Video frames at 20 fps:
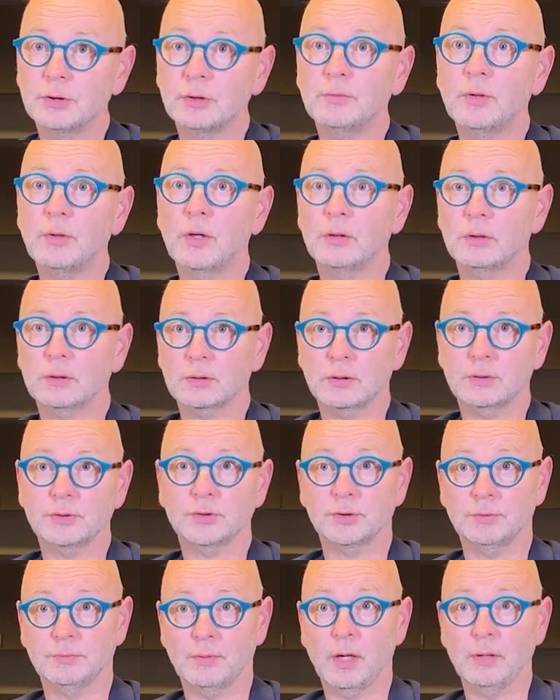of Holocaust
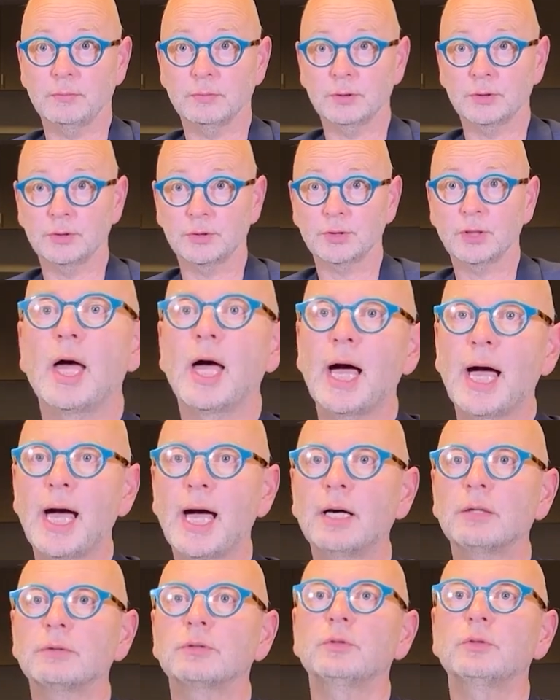survivors.
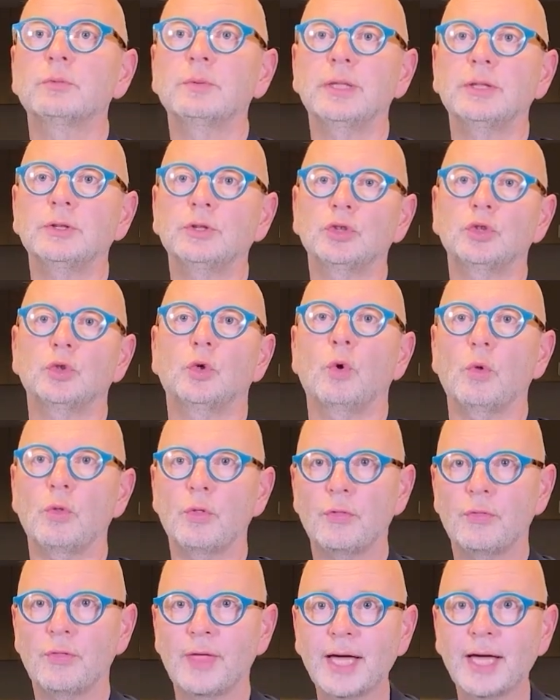How do we ensure
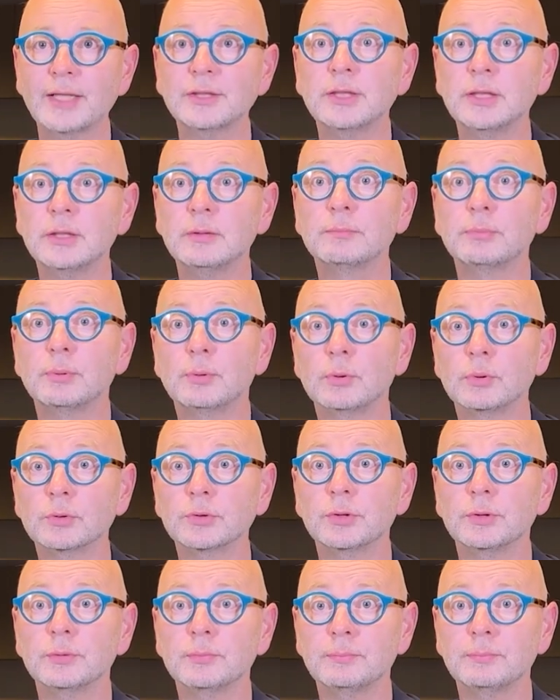that
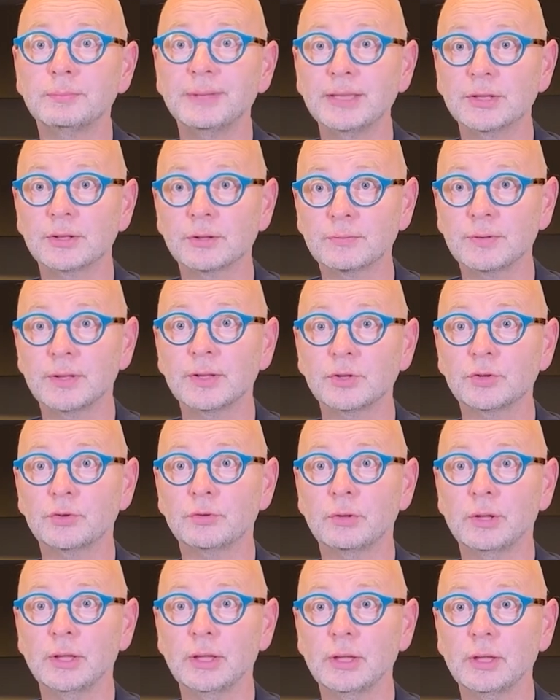important piece of
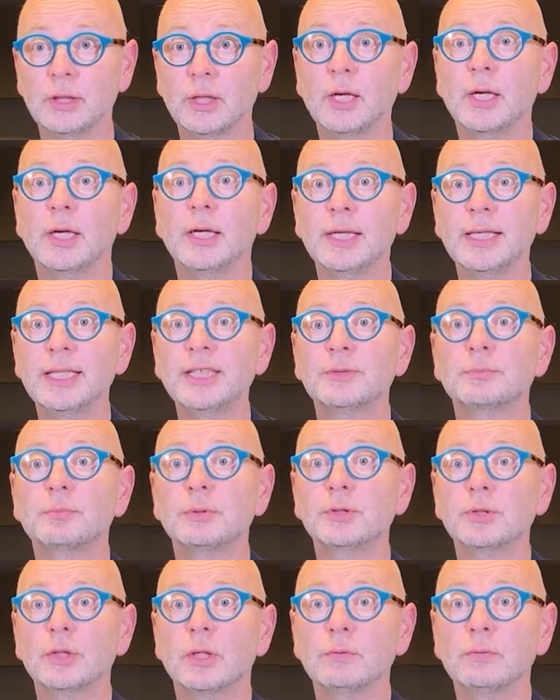history is
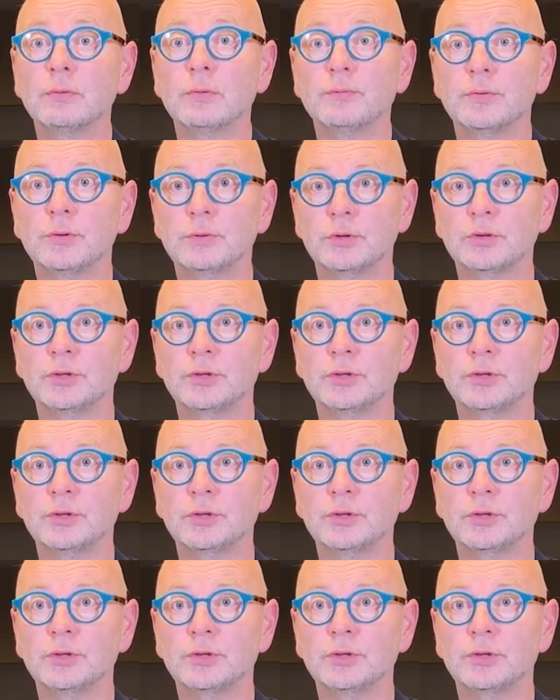preserve for future